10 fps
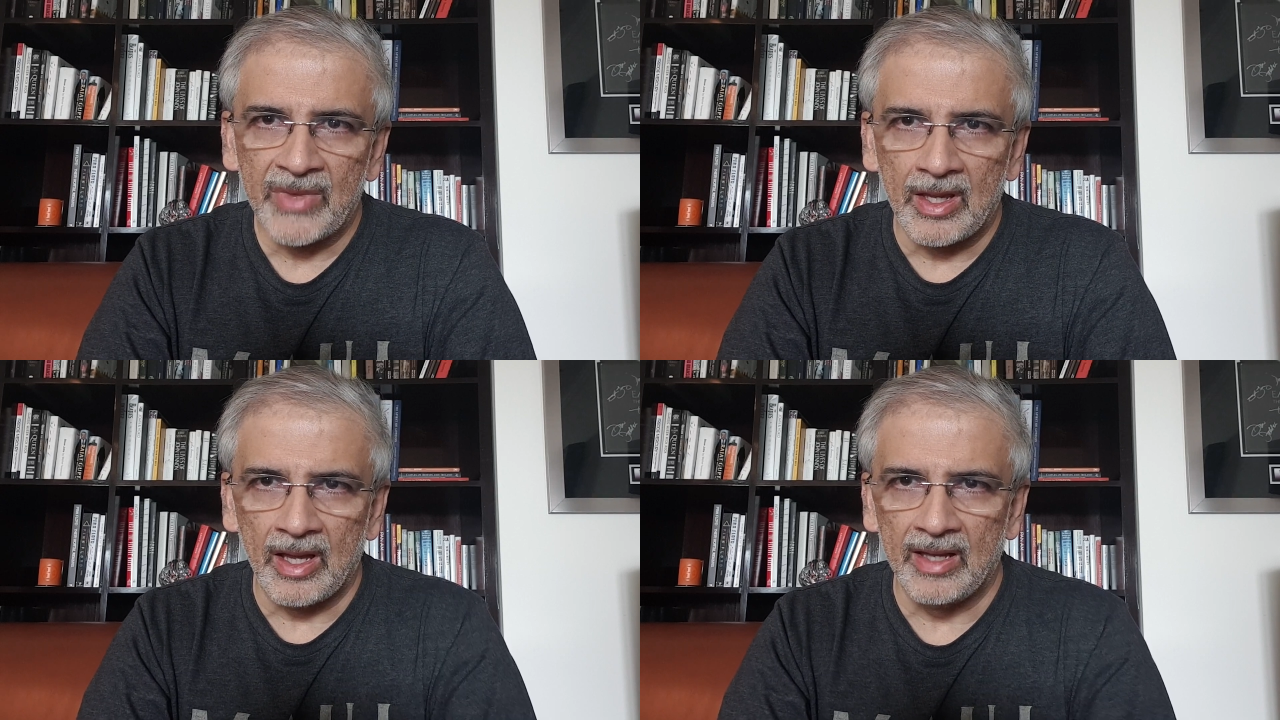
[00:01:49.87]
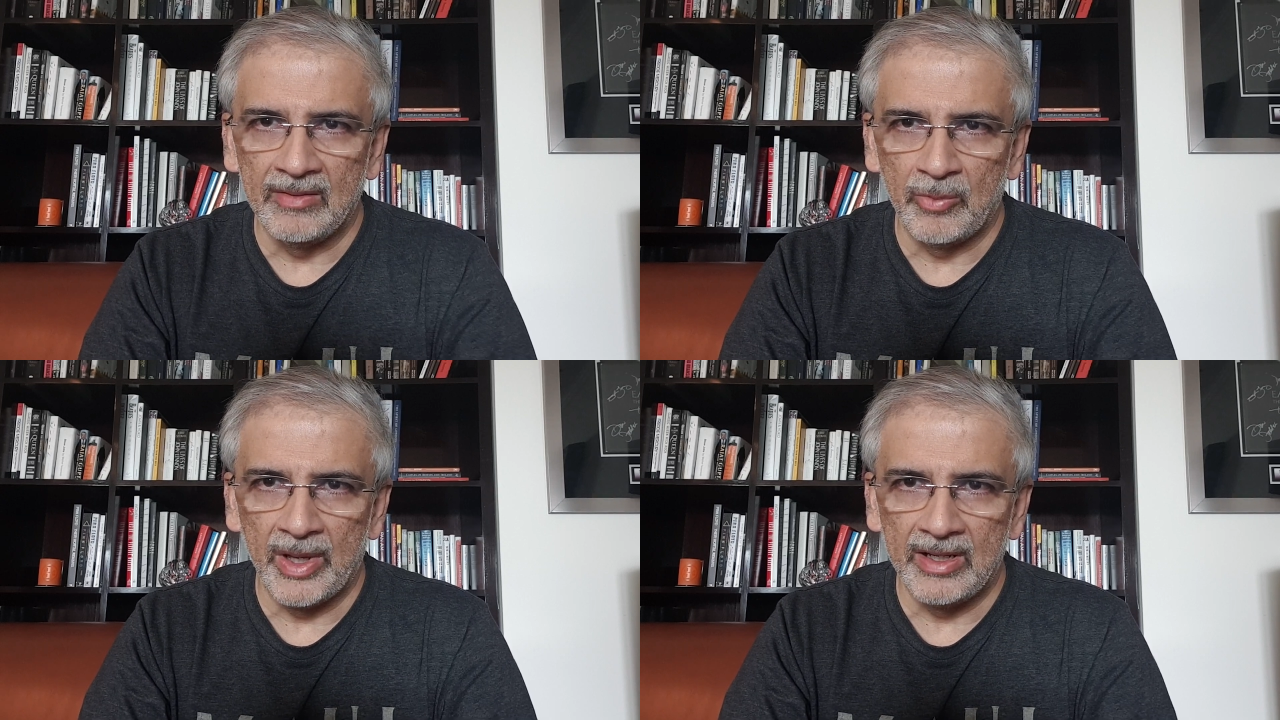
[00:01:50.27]

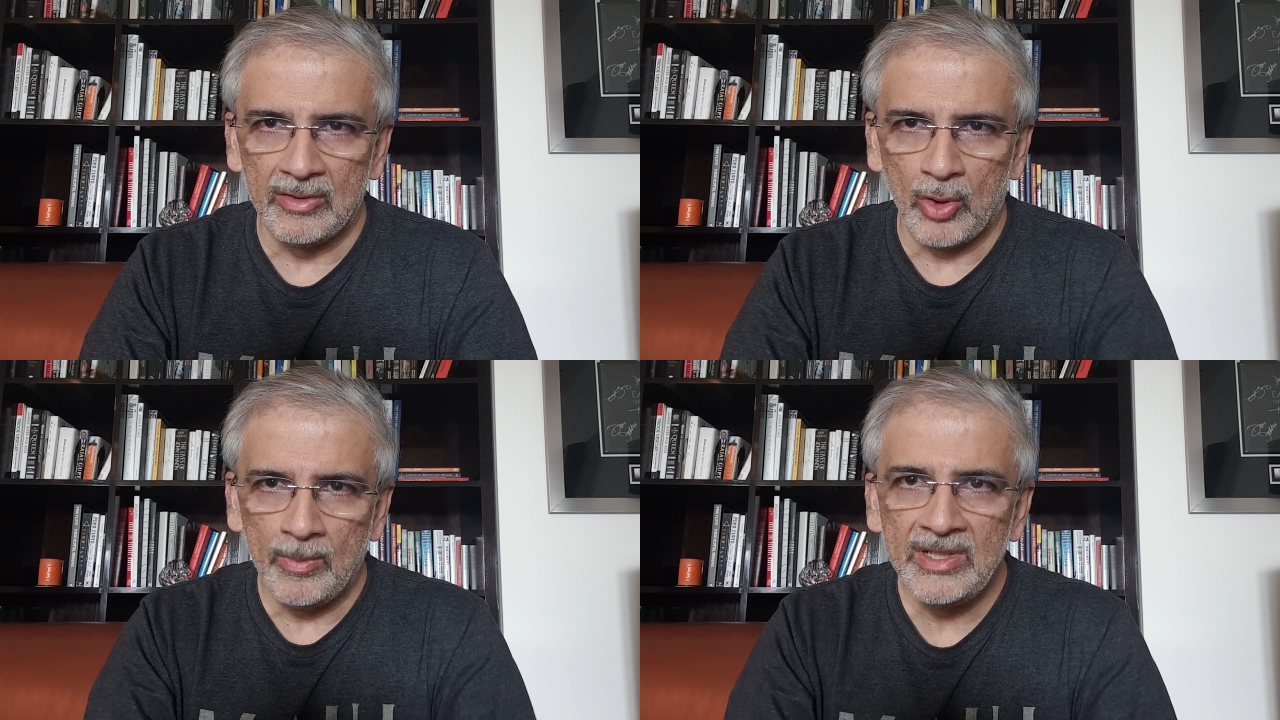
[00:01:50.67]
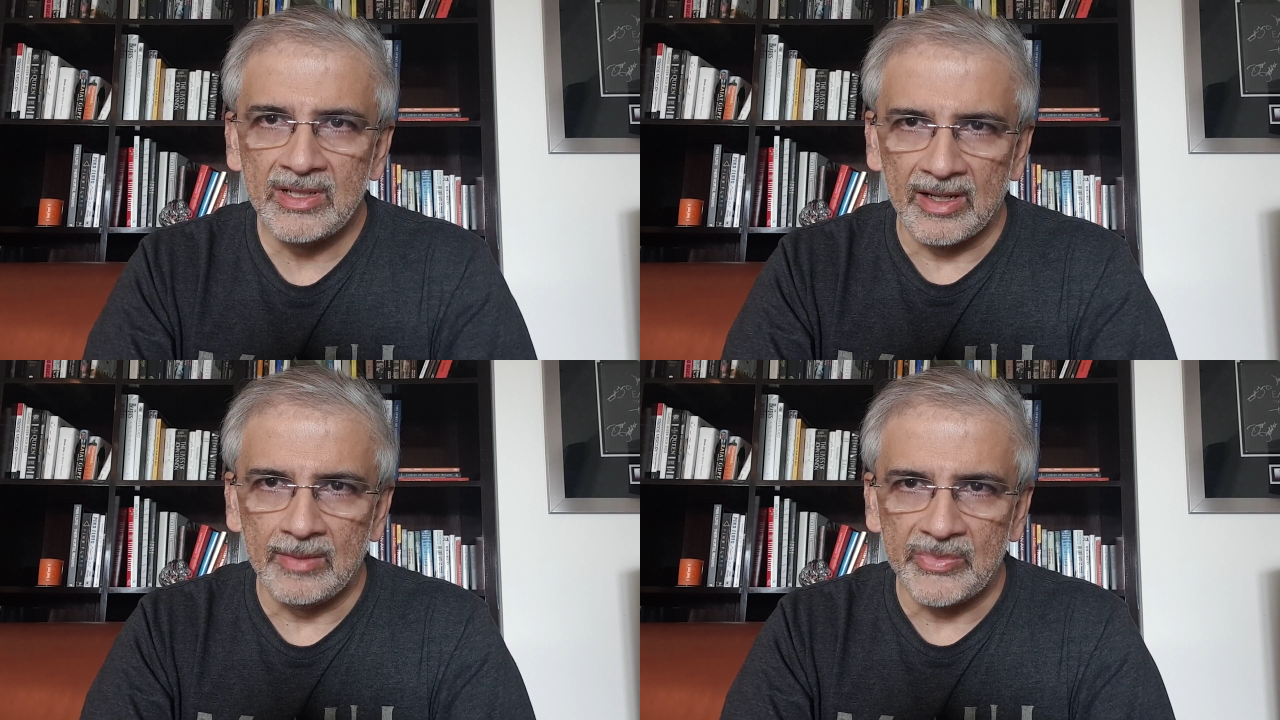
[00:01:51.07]
And when in normal
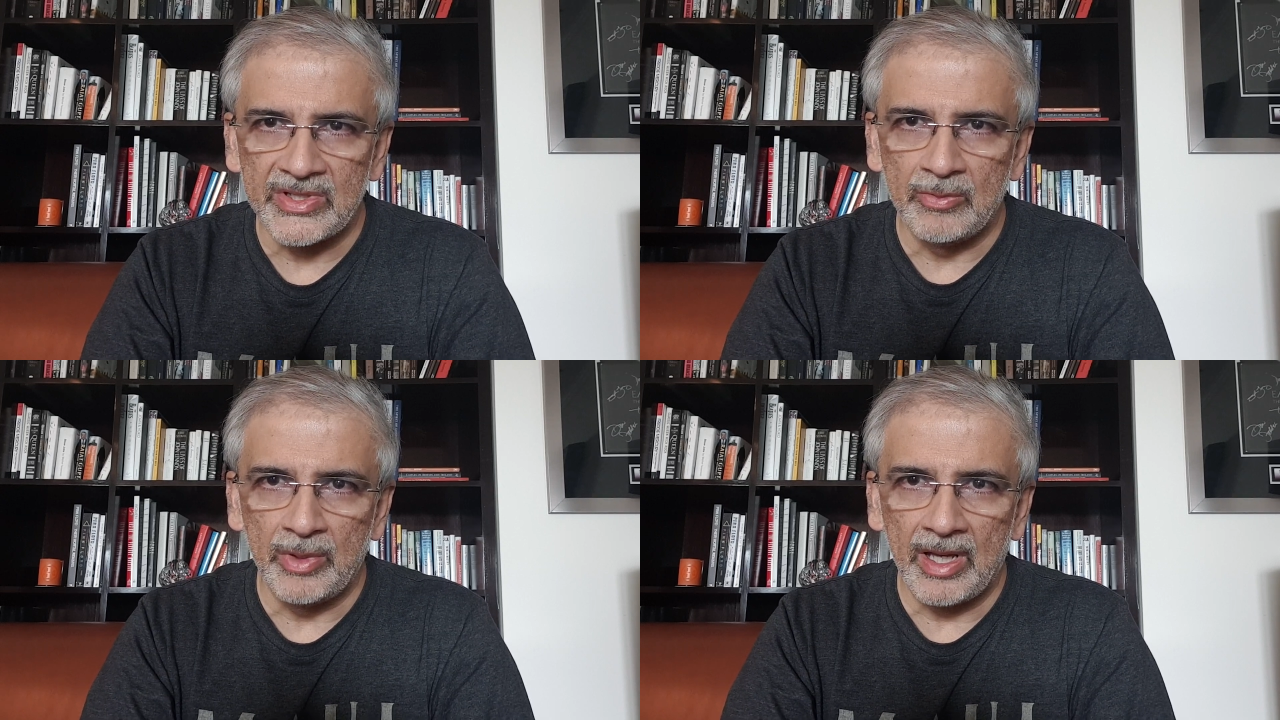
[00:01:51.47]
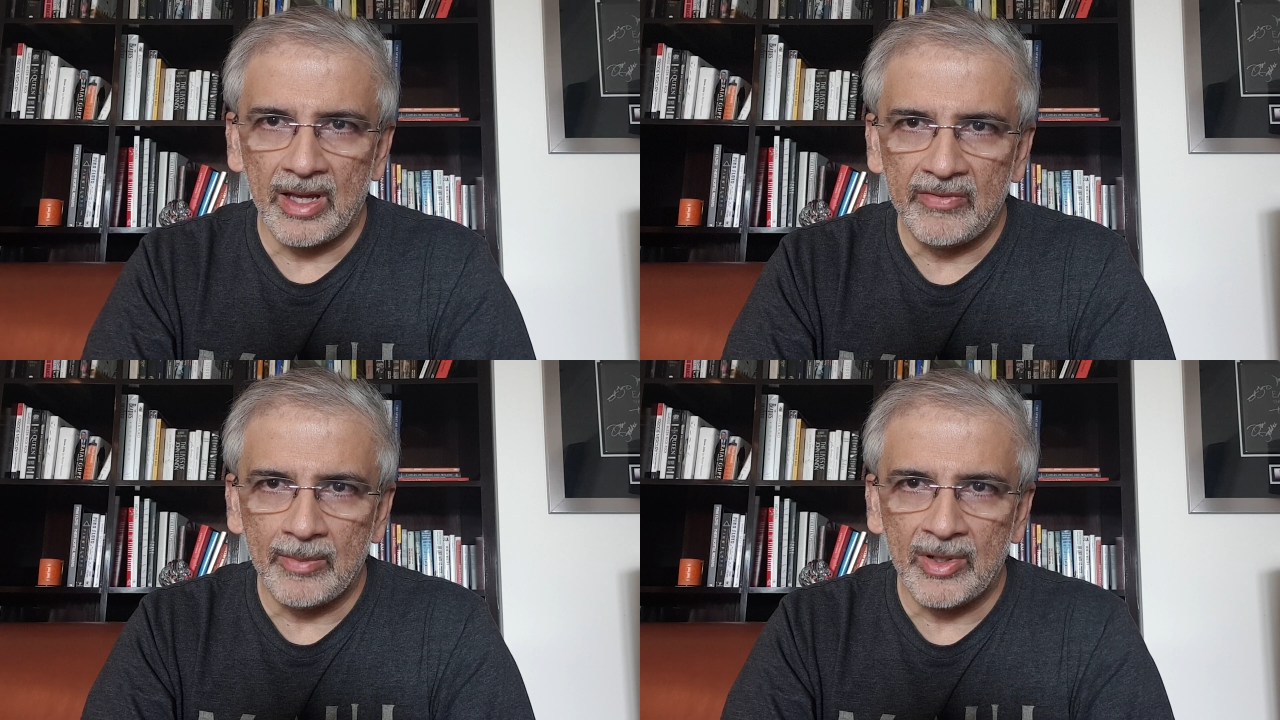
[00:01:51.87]
times we
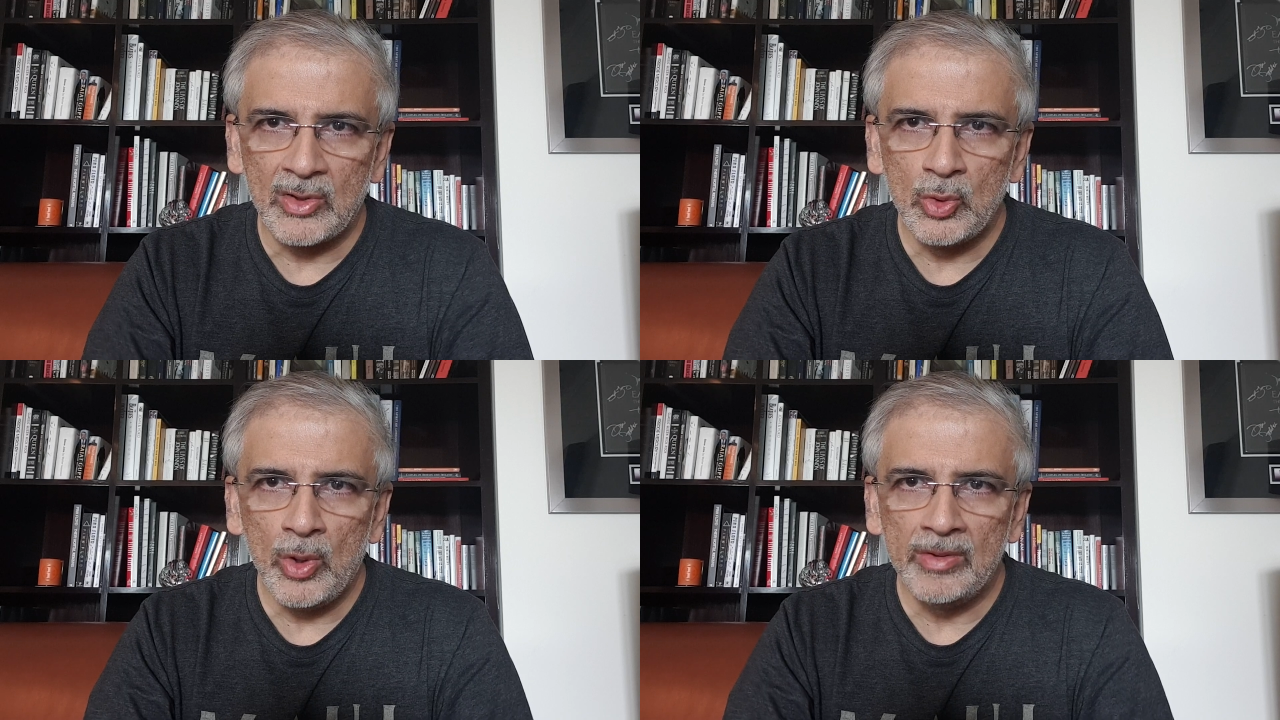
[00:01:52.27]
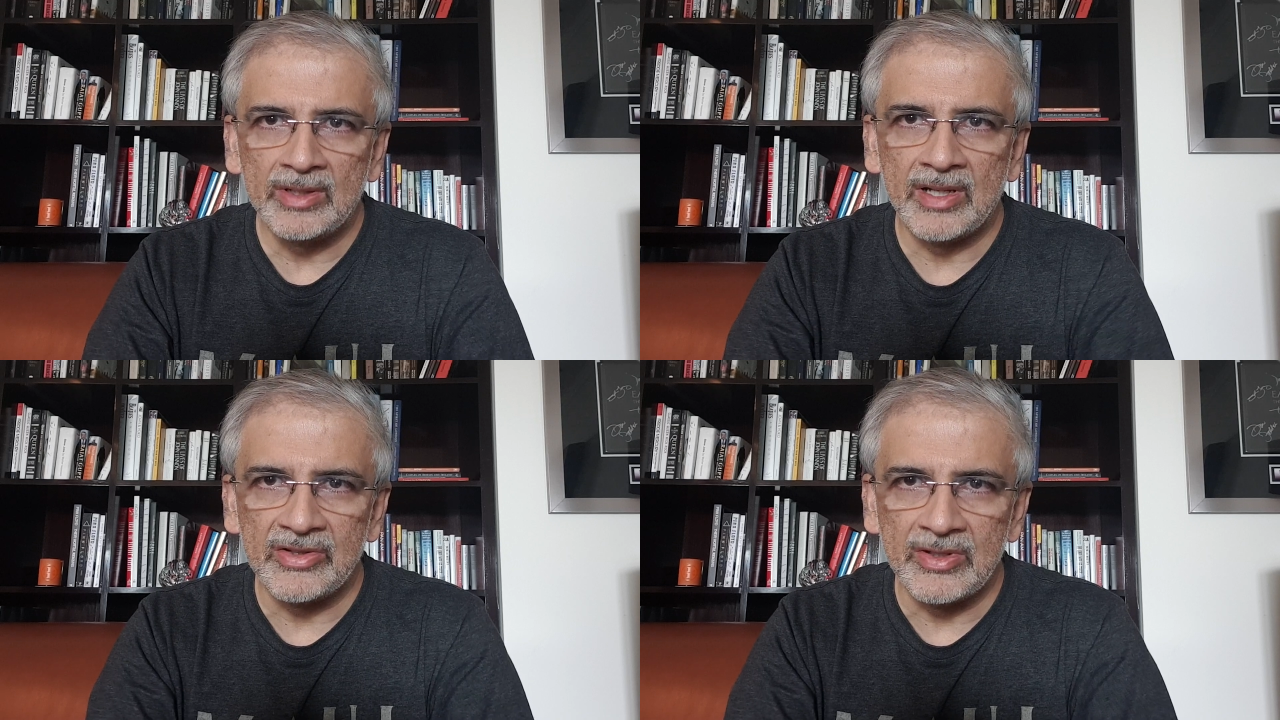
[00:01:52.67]
have about
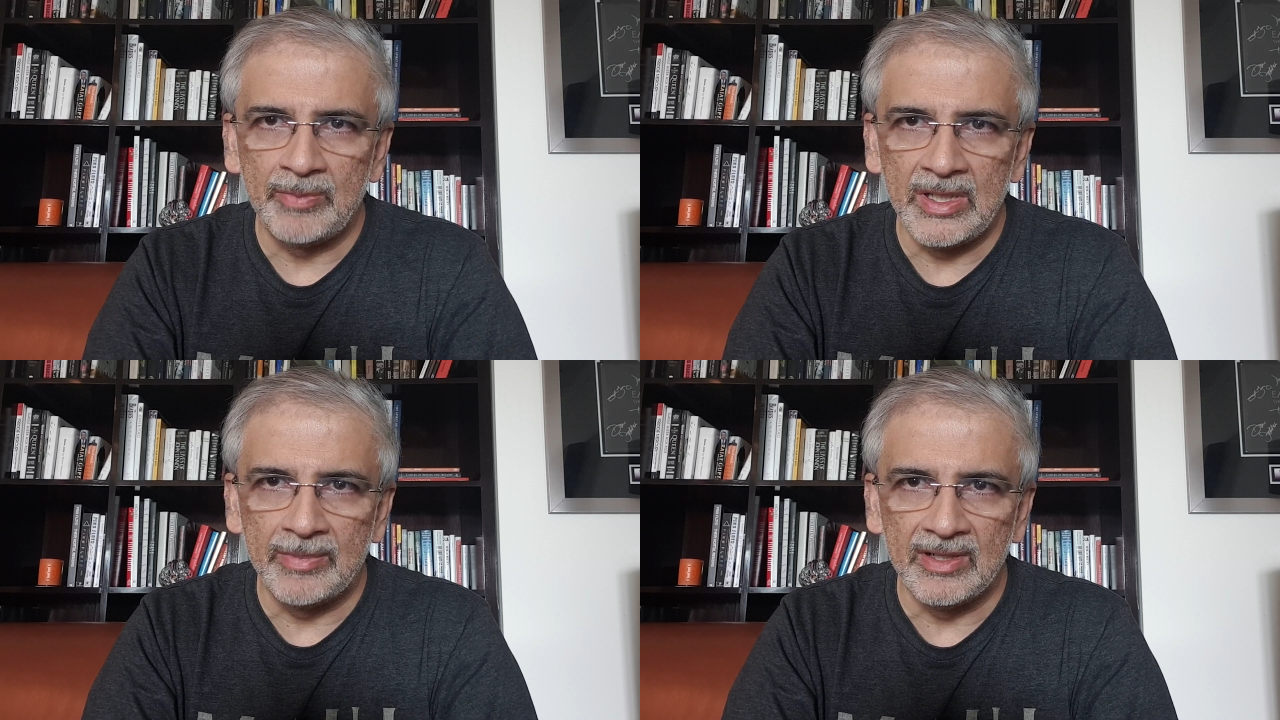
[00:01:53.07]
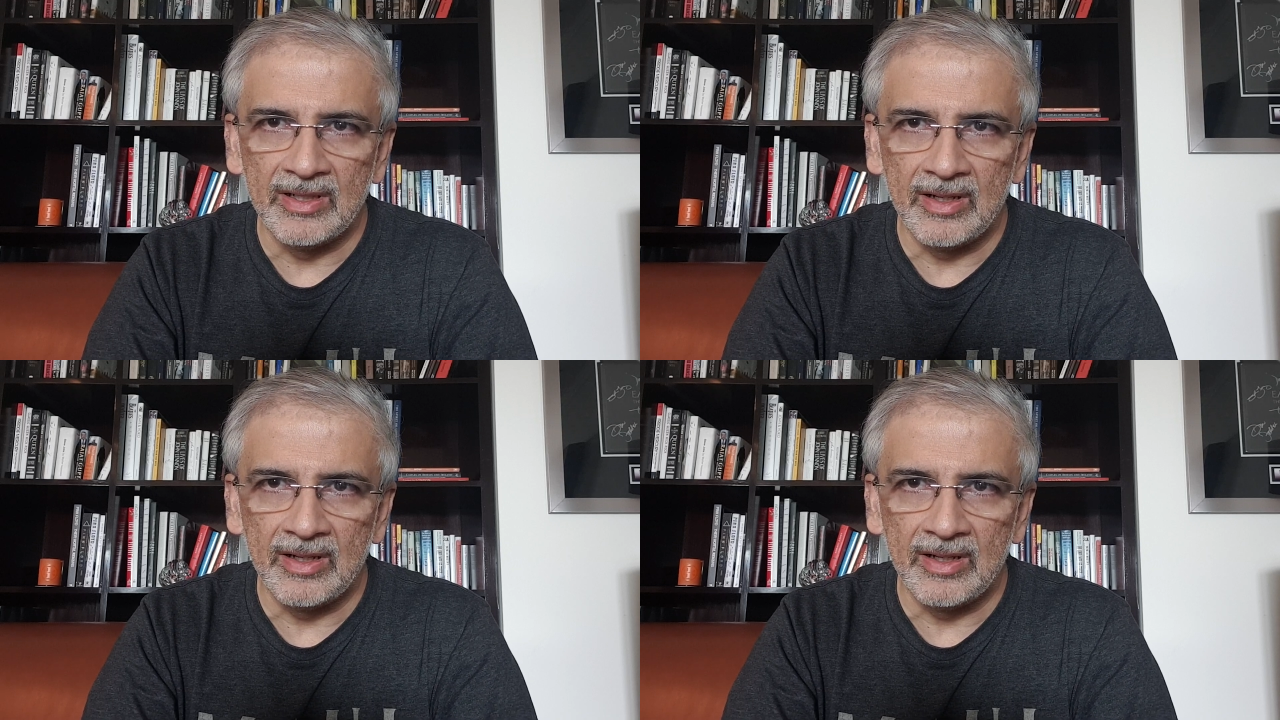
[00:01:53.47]
200,000 people